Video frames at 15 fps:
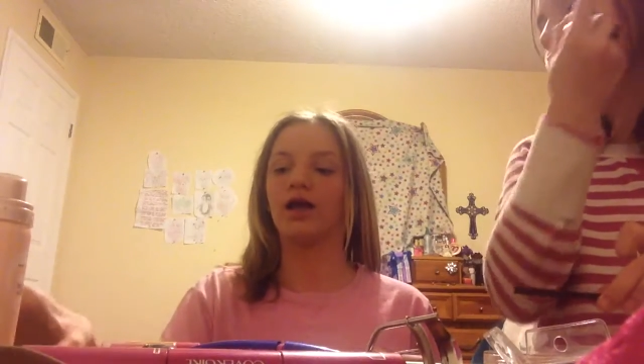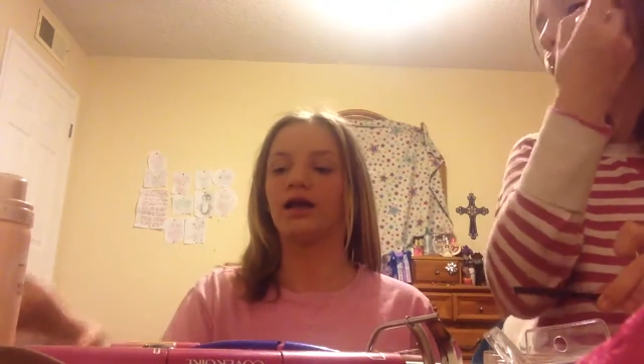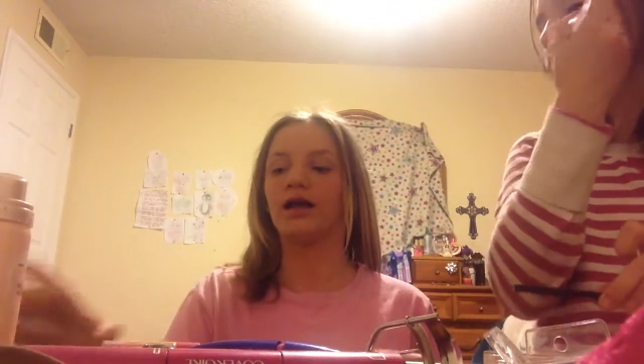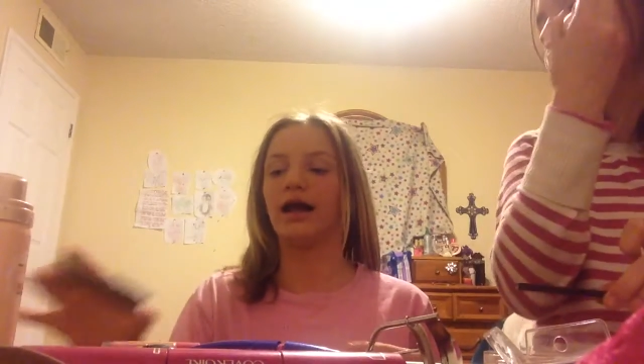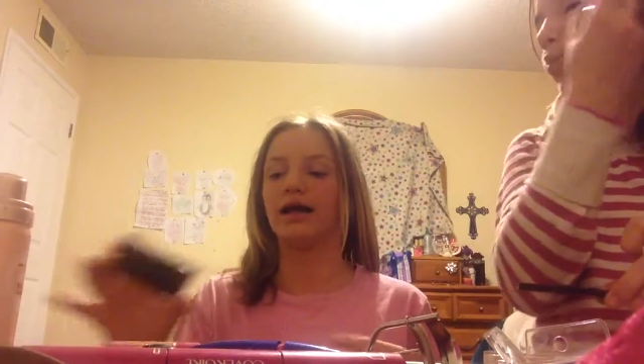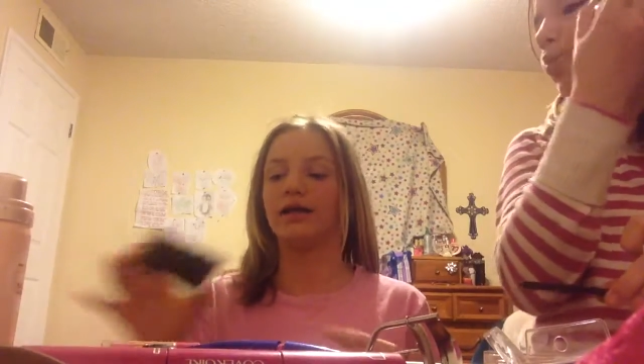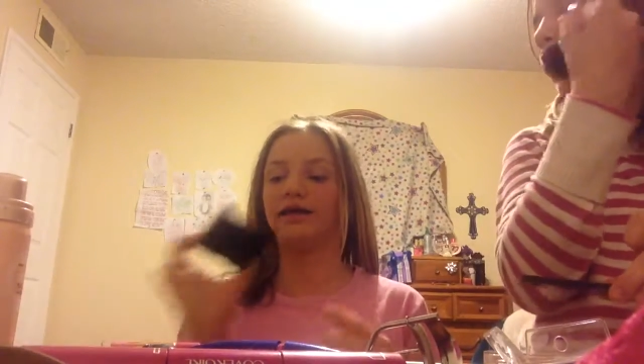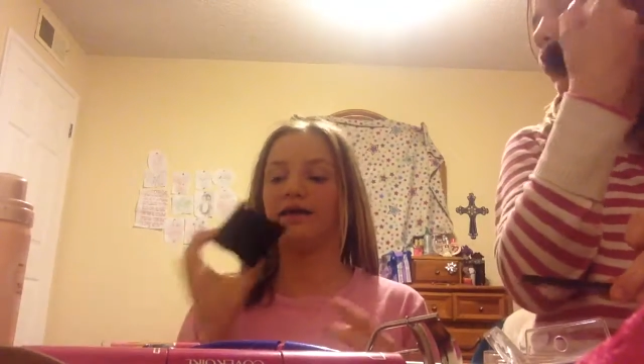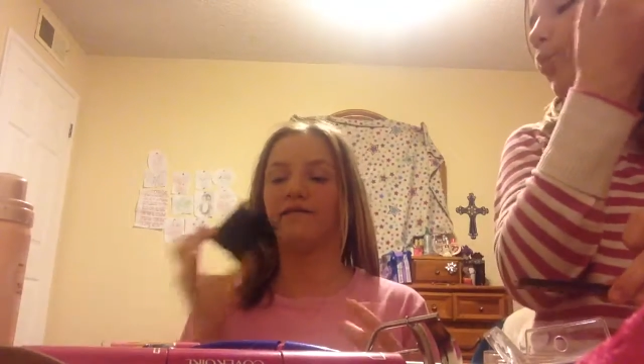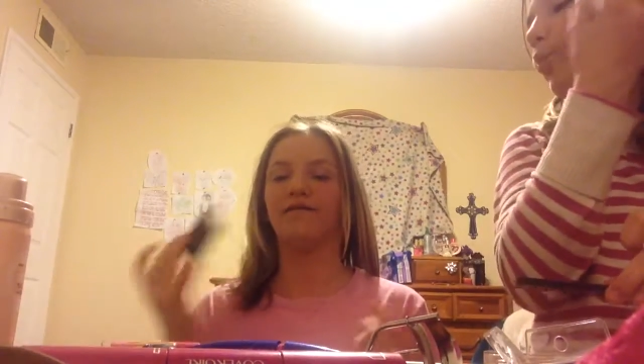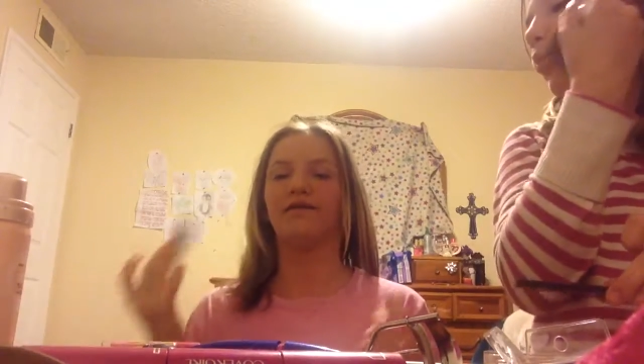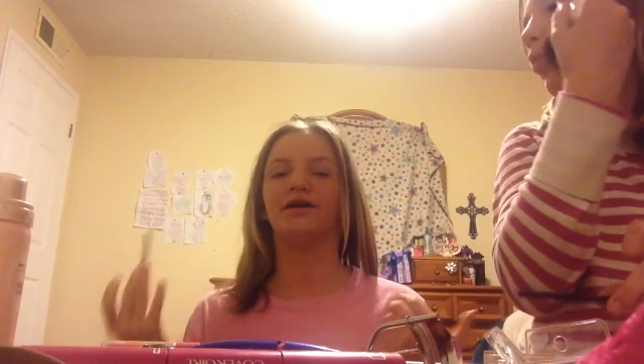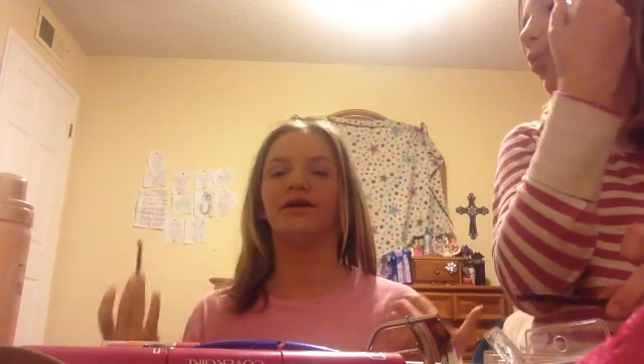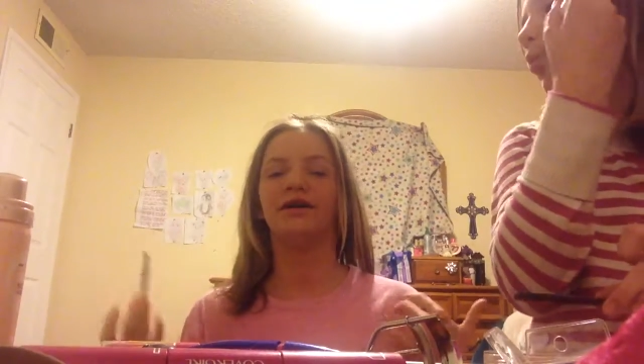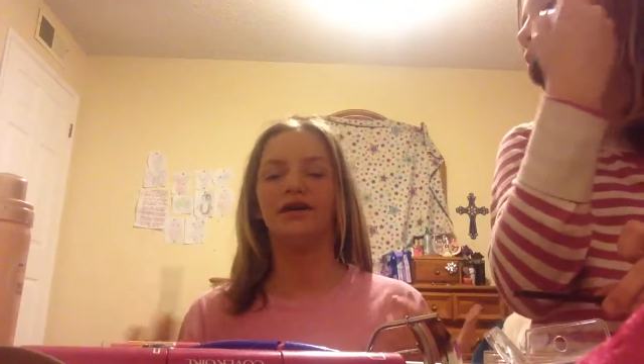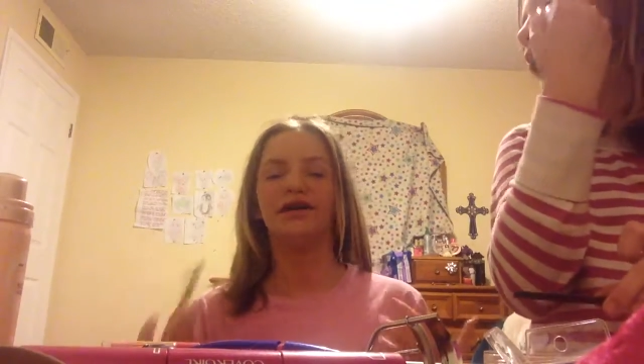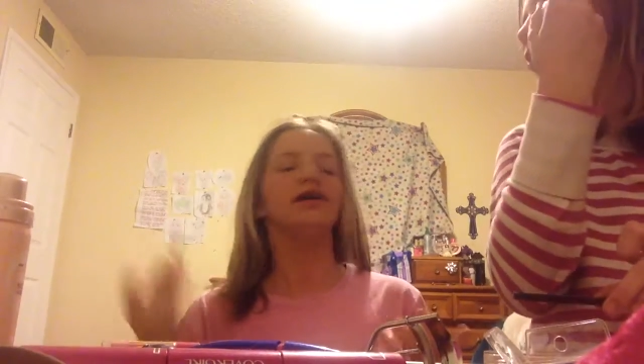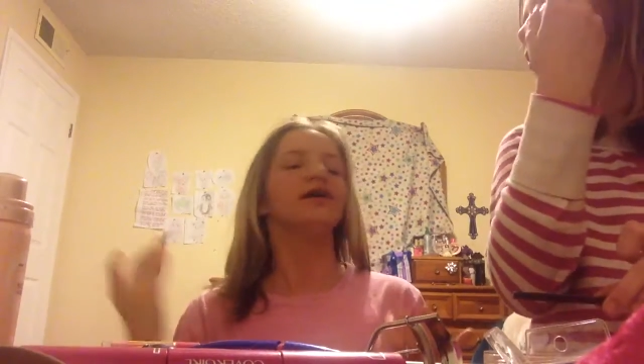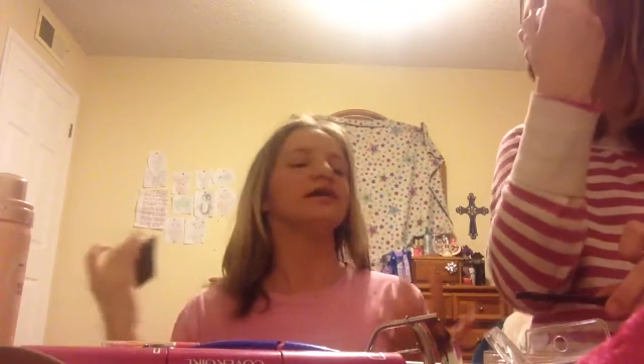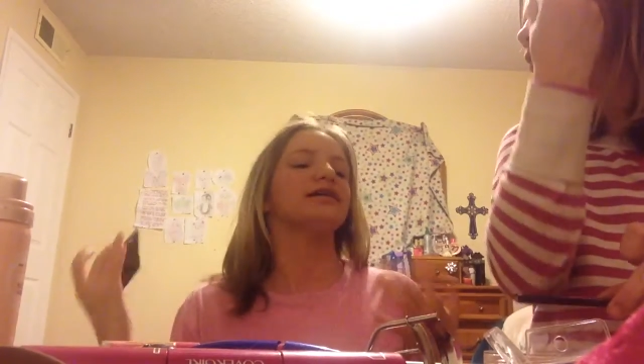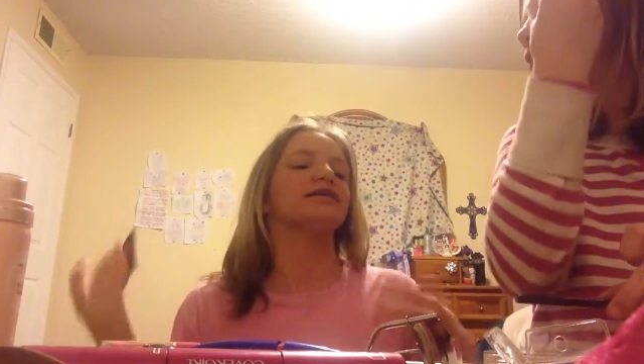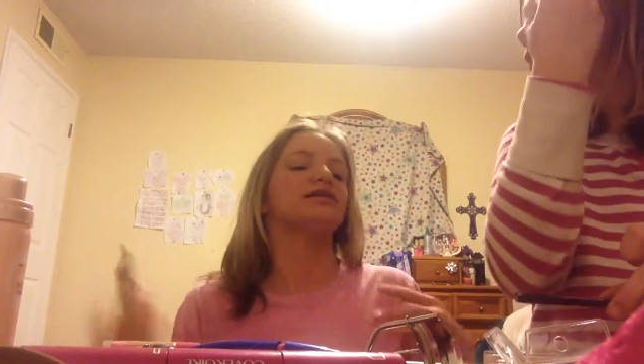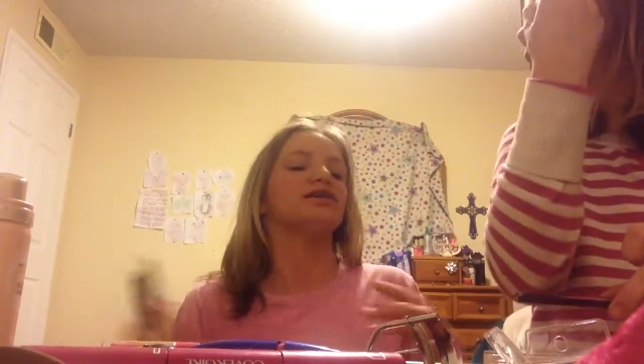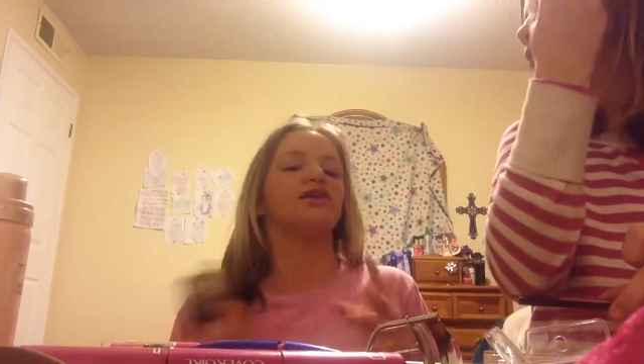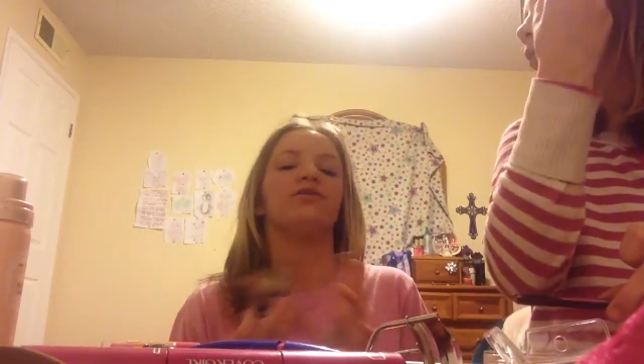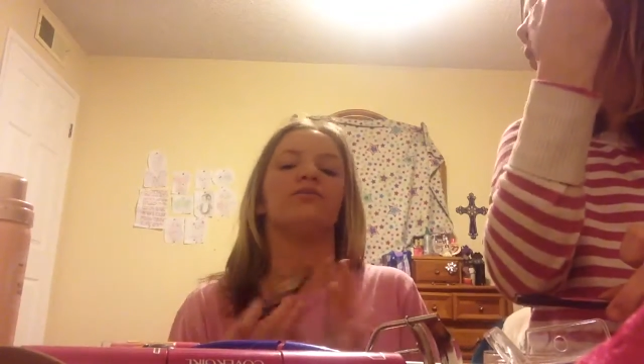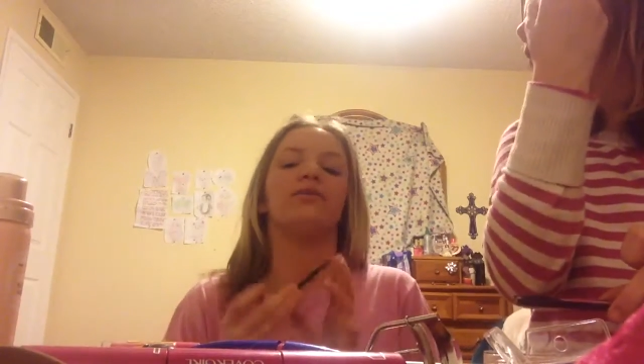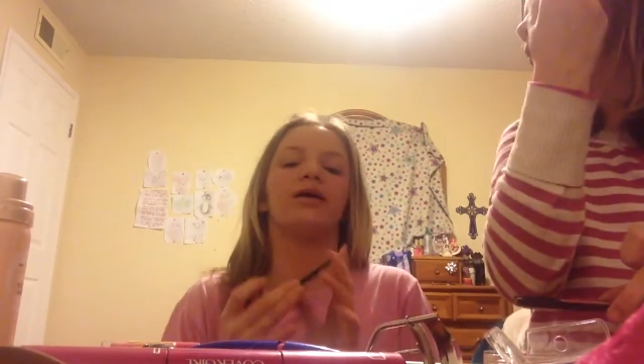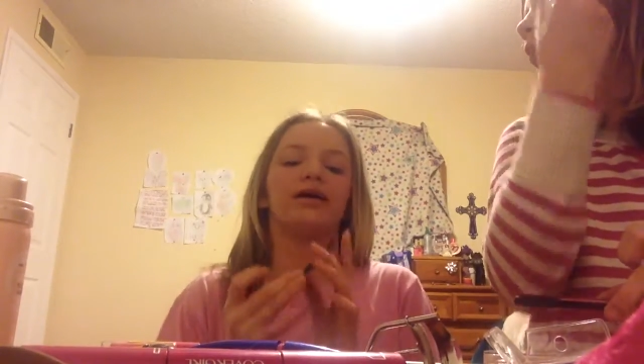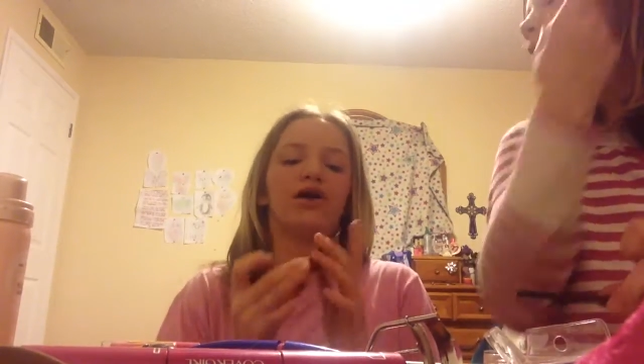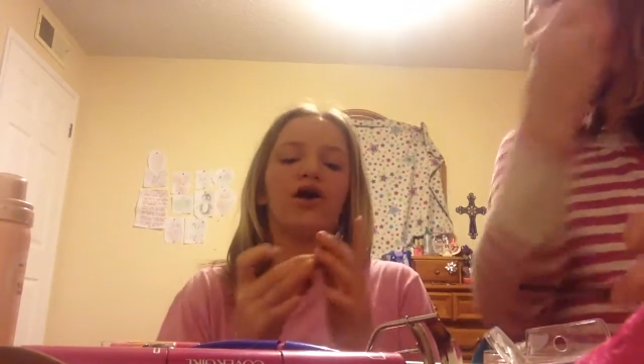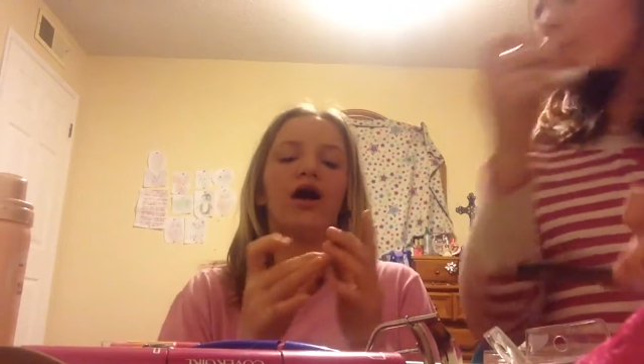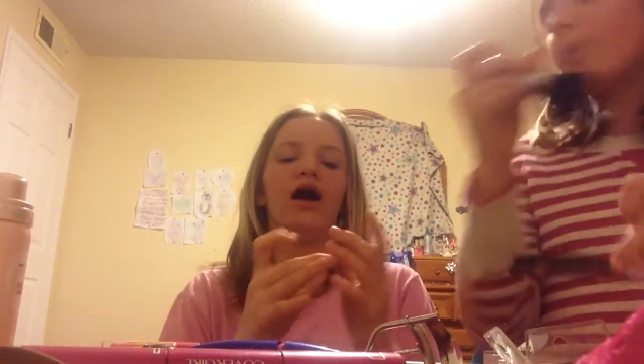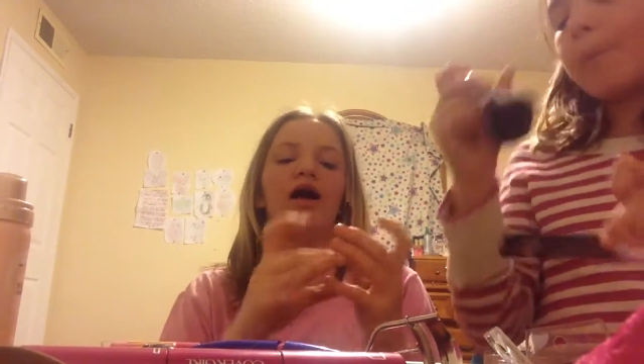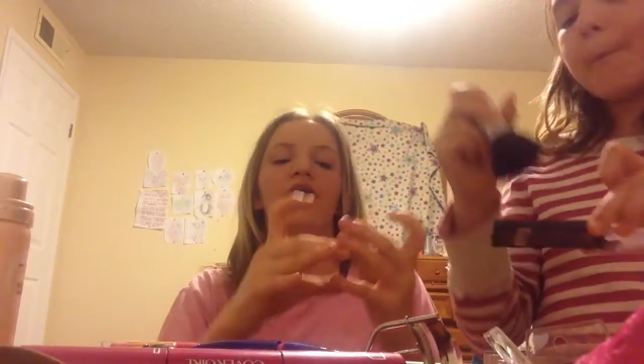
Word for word: kind of, because, you know, why not?